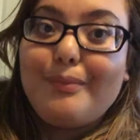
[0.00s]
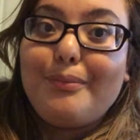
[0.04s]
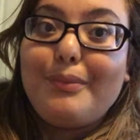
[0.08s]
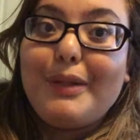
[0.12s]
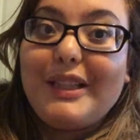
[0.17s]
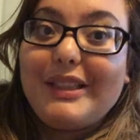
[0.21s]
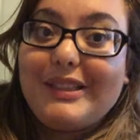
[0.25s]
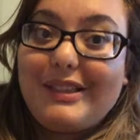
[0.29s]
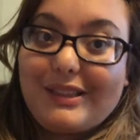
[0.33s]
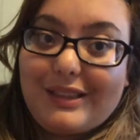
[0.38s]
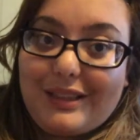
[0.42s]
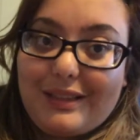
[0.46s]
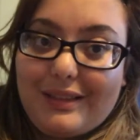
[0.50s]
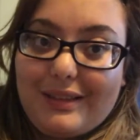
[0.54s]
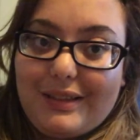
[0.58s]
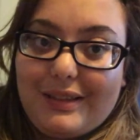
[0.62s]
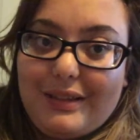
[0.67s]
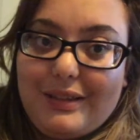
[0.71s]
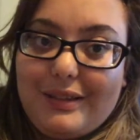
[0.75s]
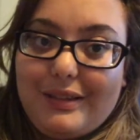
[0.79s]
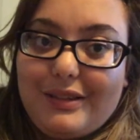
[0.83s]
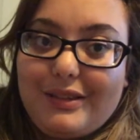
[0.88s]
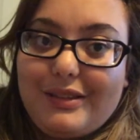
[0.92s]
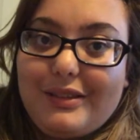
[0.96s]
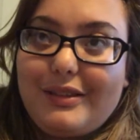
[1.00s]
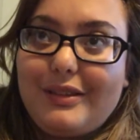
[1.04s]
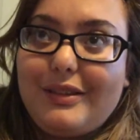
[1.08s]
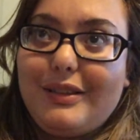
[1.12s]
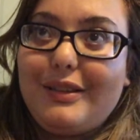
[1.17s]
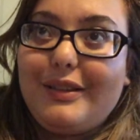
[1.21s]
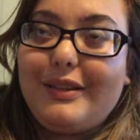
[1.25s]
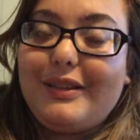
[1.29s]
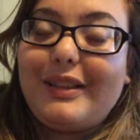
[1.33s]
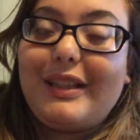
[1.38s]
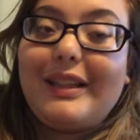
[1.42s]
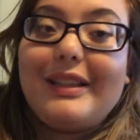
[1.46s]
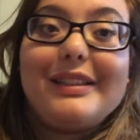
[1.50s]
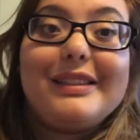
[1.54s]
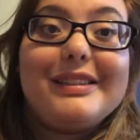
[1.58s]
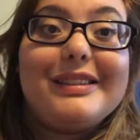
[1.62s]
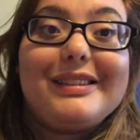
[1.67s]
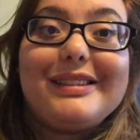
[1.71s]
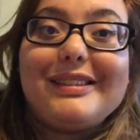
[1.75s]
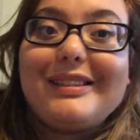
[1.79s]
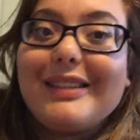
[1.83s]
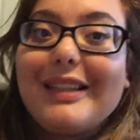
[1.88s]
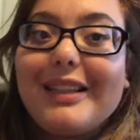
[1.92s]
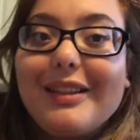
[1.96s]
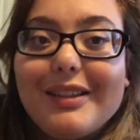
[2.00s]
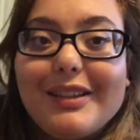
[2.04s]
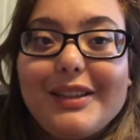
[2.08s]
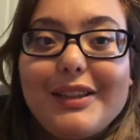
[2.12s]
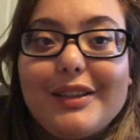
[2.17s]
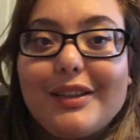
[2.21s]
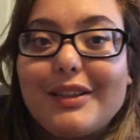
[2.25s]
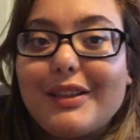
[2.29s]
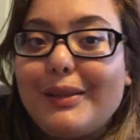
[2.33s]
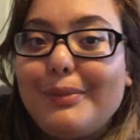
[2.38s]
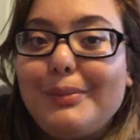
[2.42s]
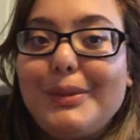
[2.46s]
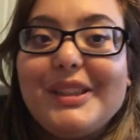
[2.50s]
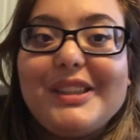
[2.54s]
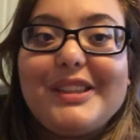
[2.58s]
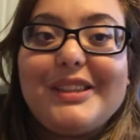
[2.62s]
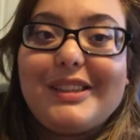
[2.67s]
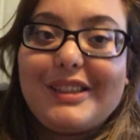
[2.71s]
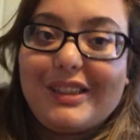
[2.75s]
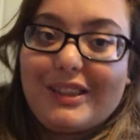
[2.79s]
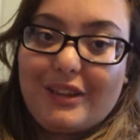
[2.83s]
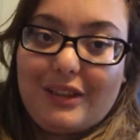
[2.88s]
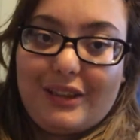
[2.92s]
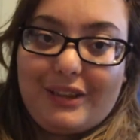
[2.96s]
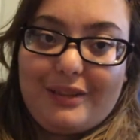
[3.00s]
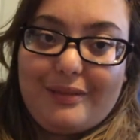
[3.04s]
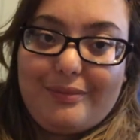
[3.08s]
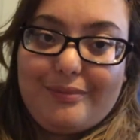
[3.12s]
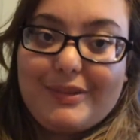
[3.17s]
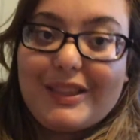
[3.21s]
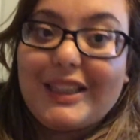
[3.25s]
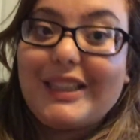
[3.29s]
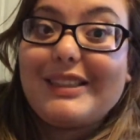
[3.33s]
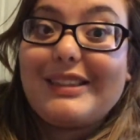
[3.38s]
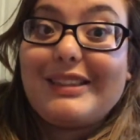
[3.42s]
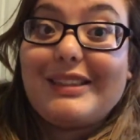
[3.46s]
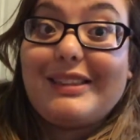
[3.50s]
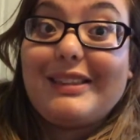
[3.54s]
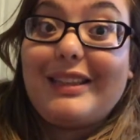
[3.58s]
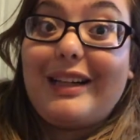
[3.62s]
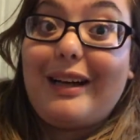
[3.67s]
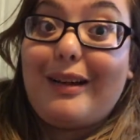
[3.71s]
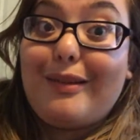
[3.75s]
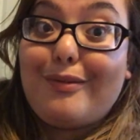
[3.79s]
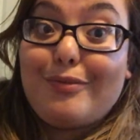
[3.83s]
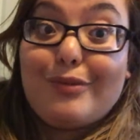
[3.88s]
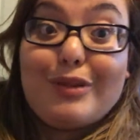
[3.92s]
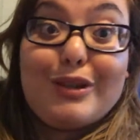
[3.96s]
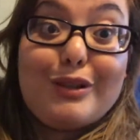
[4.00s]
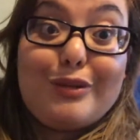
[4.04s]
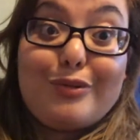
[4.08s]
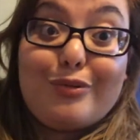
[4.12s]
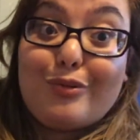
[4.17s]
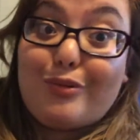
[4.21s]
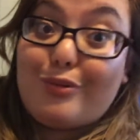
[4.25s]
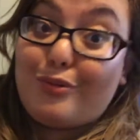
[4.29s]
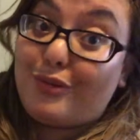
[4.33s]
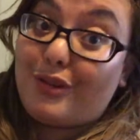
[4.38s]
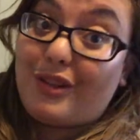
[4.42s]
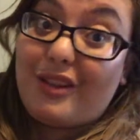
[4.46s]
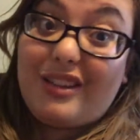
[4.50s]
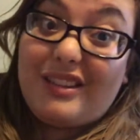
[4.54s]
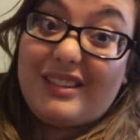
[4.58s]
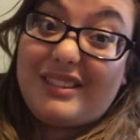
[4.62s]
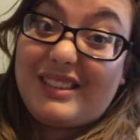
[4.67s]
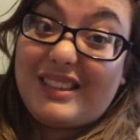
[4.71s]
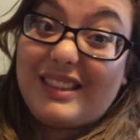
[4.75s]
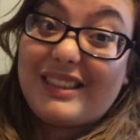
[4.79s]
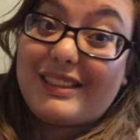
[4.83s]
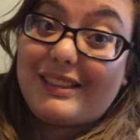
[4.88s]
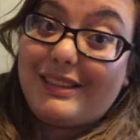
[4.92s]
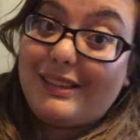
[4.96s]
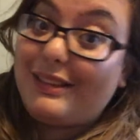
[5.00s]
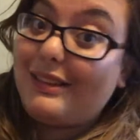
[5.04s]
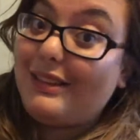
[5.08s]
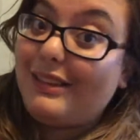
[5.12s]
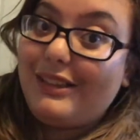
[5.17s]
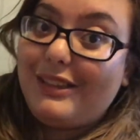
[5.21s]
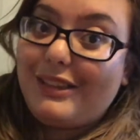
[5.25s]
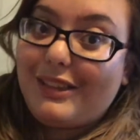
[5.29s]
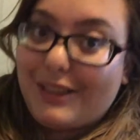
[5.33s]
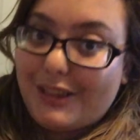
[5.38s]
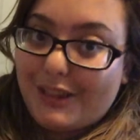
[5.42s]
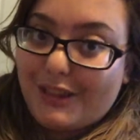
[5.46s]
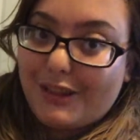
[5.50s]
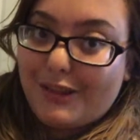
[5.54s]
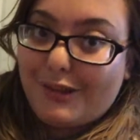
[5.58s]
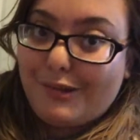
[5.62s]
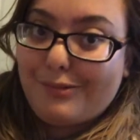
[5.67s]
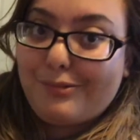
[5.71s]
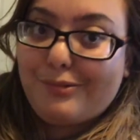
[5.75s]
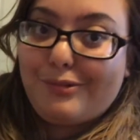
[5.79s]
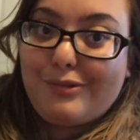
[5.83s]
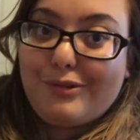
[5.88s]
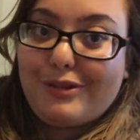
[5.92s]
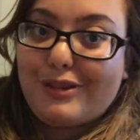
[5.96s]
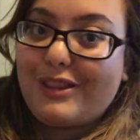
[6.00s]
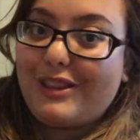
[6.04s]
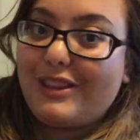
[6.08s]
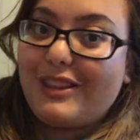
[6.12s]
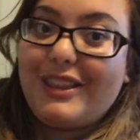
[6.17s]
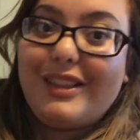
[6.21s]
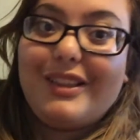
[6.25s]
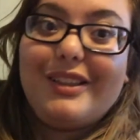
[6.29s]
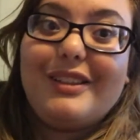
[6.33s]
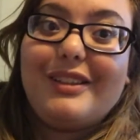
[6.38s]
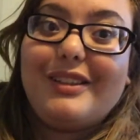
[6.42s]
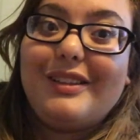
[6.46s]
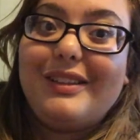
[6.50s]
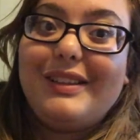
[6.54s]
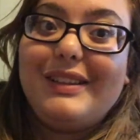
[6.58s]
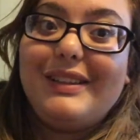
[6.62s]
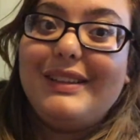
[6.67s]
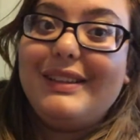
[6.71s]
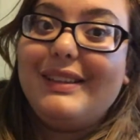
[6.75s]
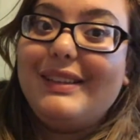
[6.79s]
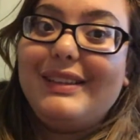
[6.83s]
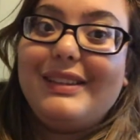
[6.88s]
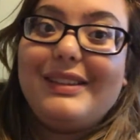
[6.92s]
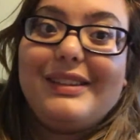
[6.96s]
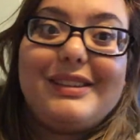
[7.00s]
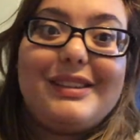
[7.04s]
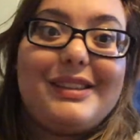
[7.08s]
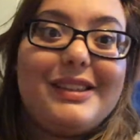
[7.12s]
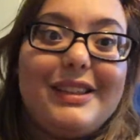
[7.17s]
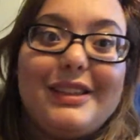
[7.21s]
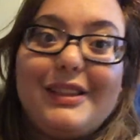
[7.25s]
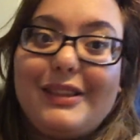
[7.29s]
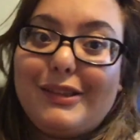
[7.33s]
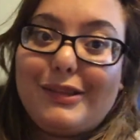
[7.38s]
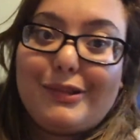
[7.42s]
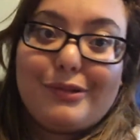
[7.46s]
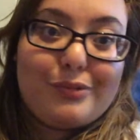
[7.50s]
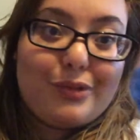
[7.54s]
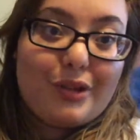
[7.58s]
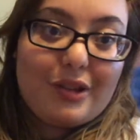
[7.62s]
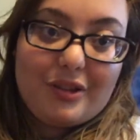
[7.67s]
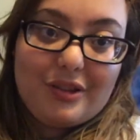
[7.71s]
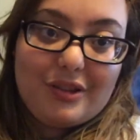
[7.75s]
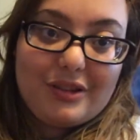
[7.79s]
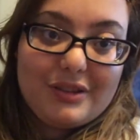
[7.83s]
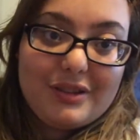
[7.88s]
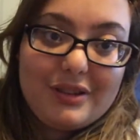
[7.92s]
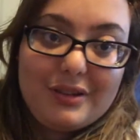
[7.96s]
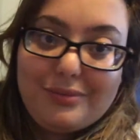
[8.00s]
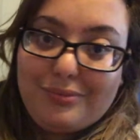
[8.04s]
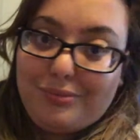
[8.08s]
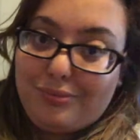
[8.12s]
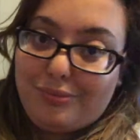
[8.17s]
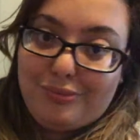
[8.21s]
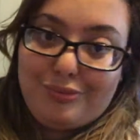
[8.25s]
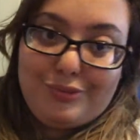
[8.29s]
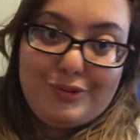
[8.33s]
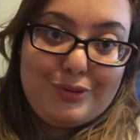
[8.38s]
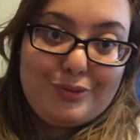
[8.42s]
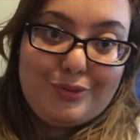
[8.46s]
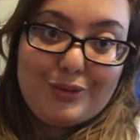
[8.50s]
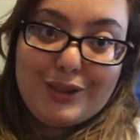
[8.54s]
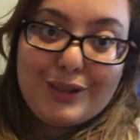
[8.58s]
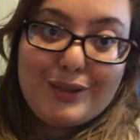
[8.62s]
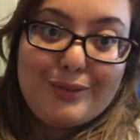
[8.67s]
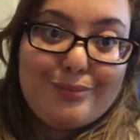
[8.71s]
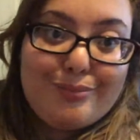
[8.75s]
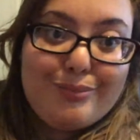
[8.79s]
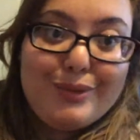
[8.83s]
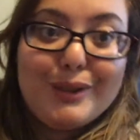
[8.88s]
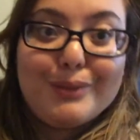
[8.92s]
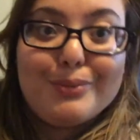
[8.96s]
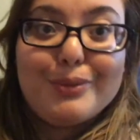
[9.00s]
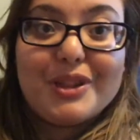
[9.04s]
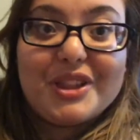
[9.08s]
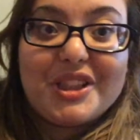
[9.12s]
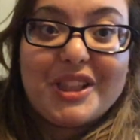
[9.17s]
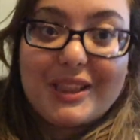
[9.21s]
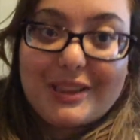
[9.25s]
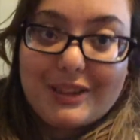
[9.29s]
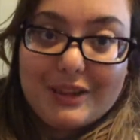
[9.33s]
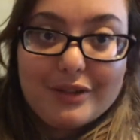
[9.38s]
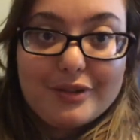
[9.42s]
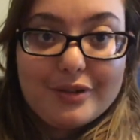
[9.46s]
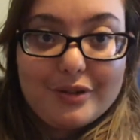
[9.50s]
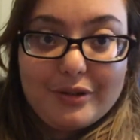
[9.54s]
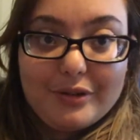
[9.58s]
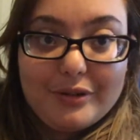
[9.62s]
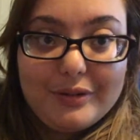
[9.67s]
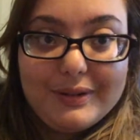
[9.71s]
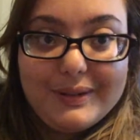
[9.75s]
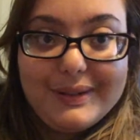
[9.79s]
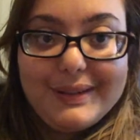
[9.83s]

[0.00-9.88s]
Basically. Not necessarily you're gonna be a sinner. That's not what we're all technically sinners. We're in a sinner's world. You want to be more technical.